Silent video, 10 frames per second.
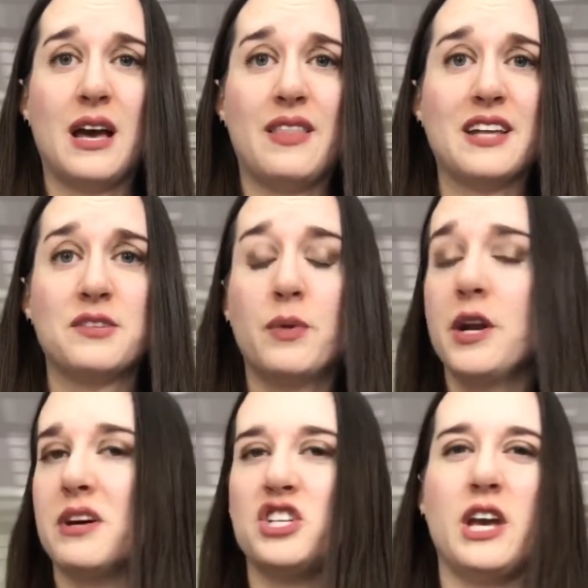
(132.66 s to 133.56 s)
that's
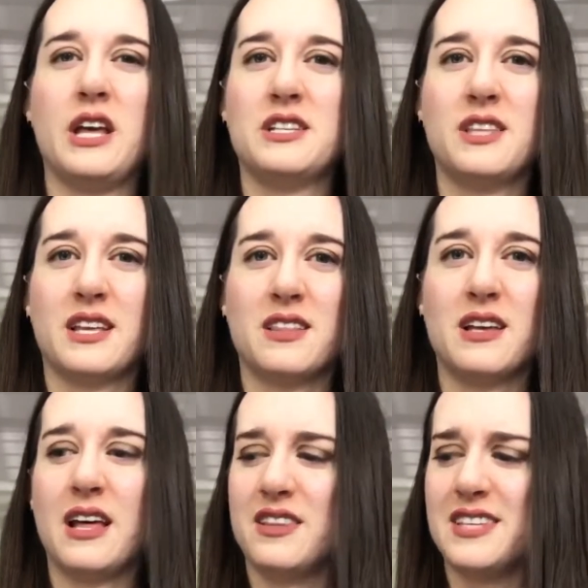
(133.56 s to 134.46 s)
pretty much it. It's like the
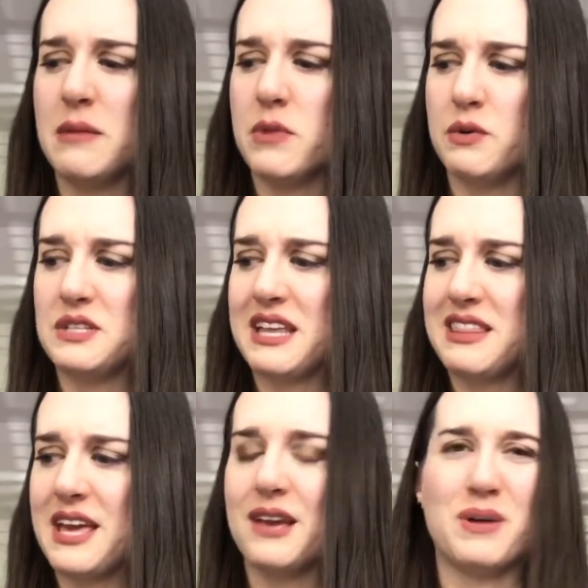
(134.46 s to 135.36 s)
same notes, I
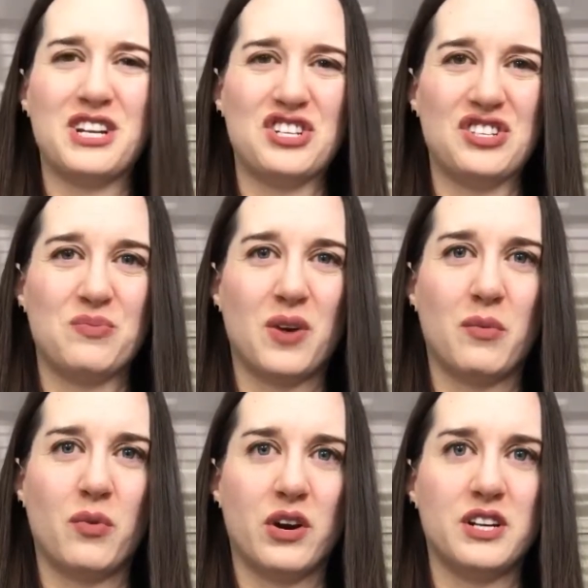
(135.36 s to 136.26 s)
think, but it's just a
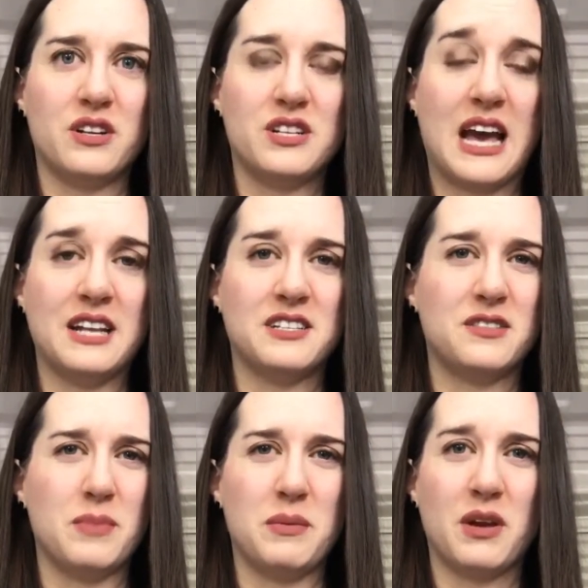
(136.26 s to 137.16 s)
more
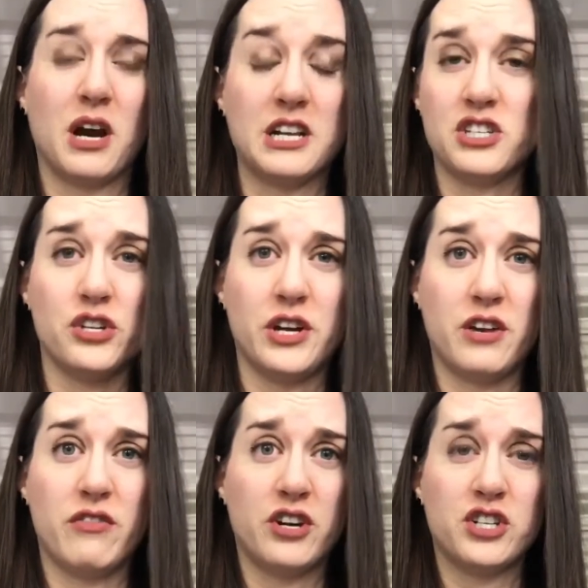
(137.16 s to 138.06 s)
intense, maybe
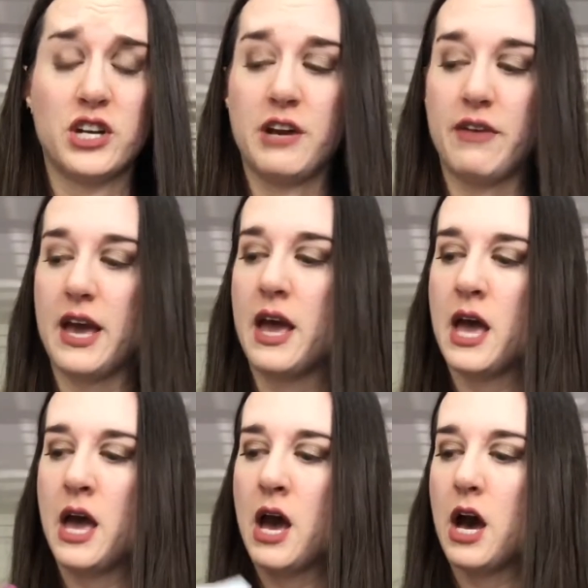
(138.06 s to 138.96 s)
concentrated version of it.
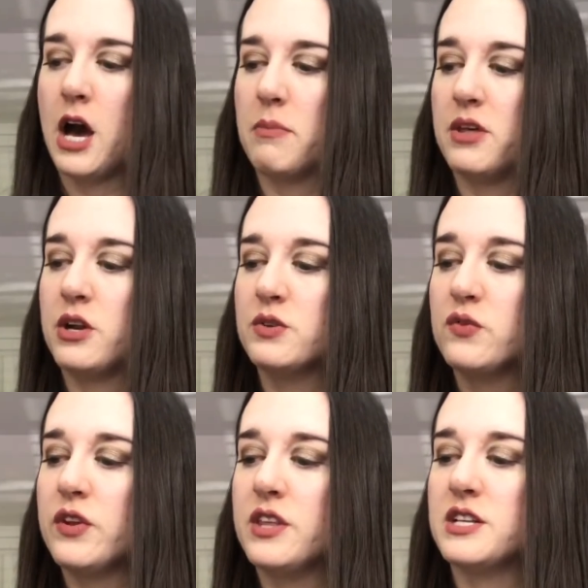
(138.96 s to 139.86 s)
The notes
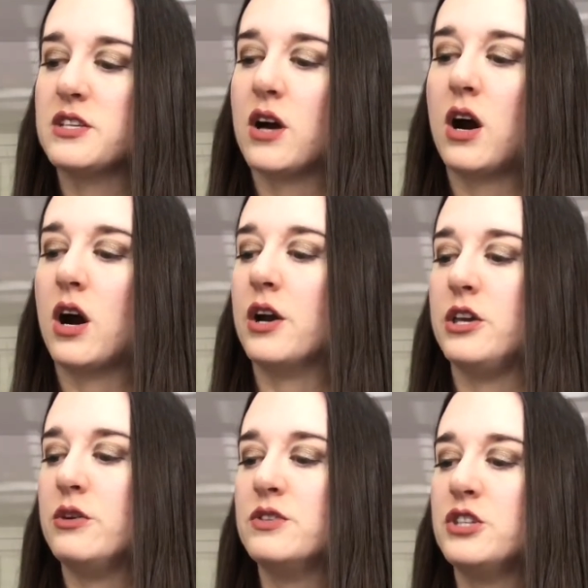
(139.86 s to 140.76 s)
for this are
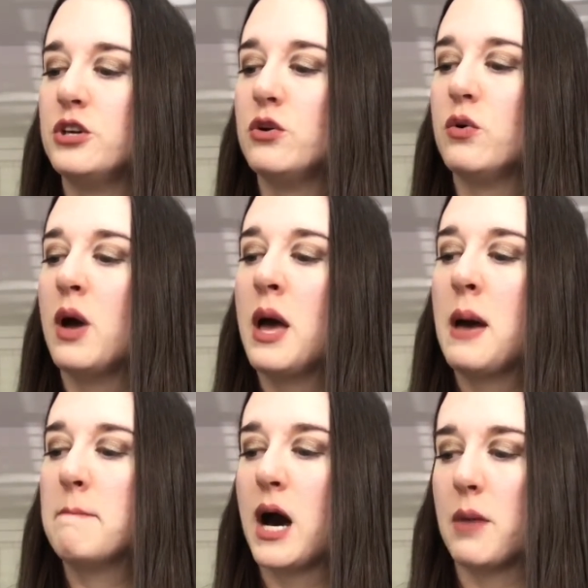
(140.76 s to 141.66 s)
yuzu,
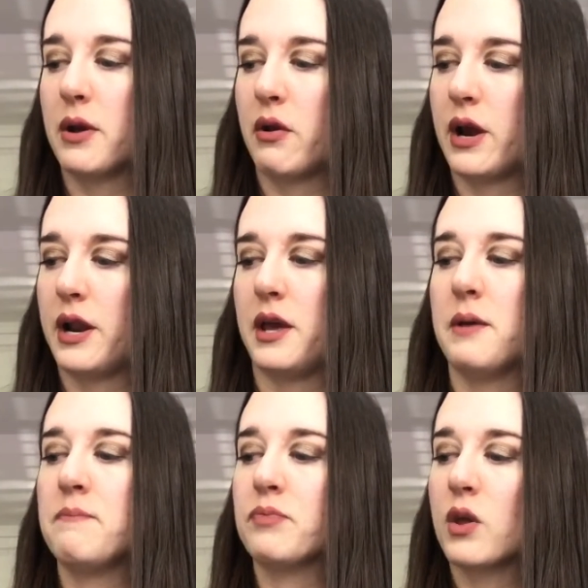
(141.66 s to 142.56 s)

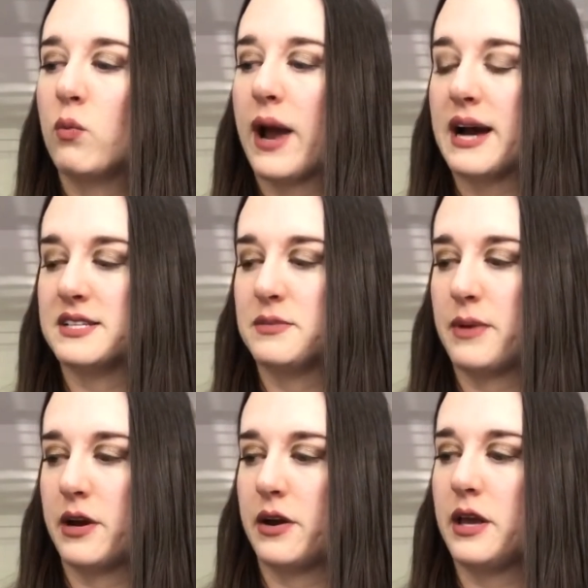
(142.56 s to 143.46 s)
pomegranate,
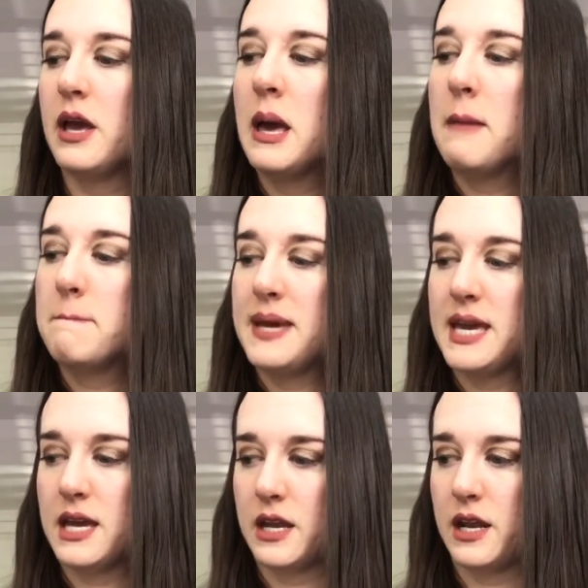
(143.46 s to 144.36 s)
raspberry,
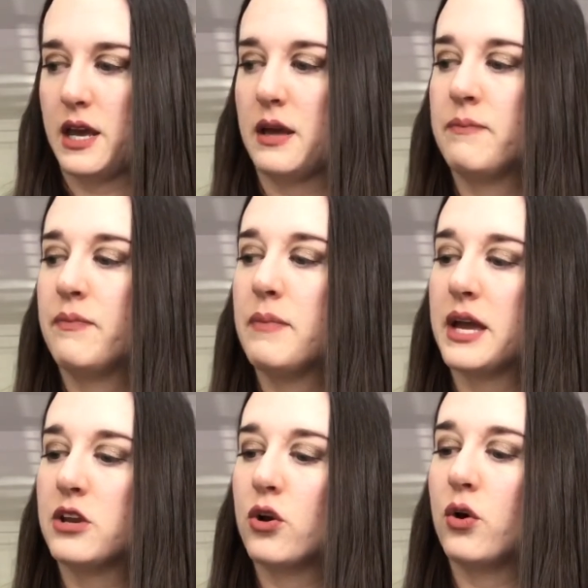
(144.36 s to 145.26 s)
peony,
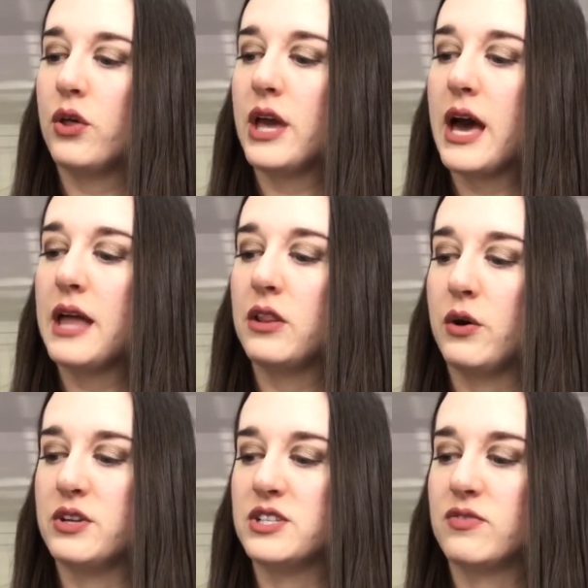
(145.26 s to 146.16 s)
magnolia and
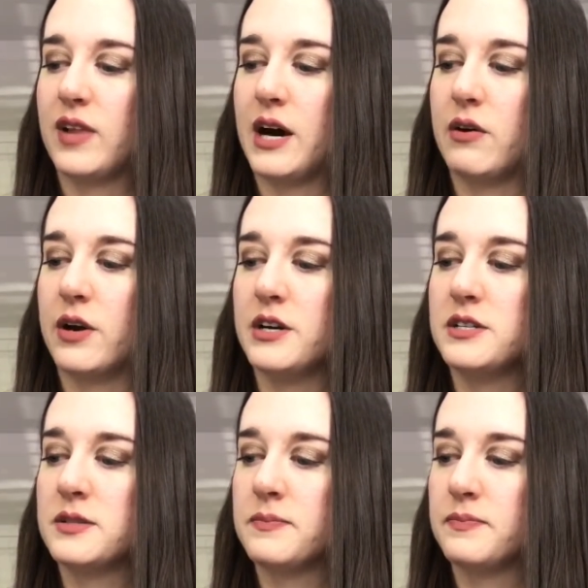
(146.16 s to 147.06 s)
lotus
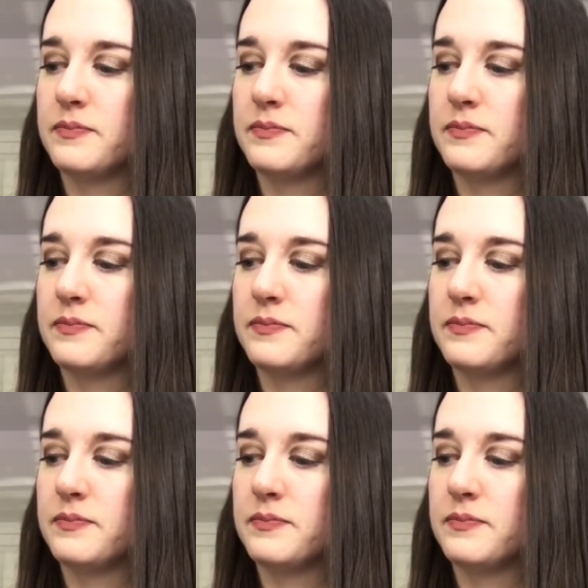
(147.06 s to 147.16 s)
flowers,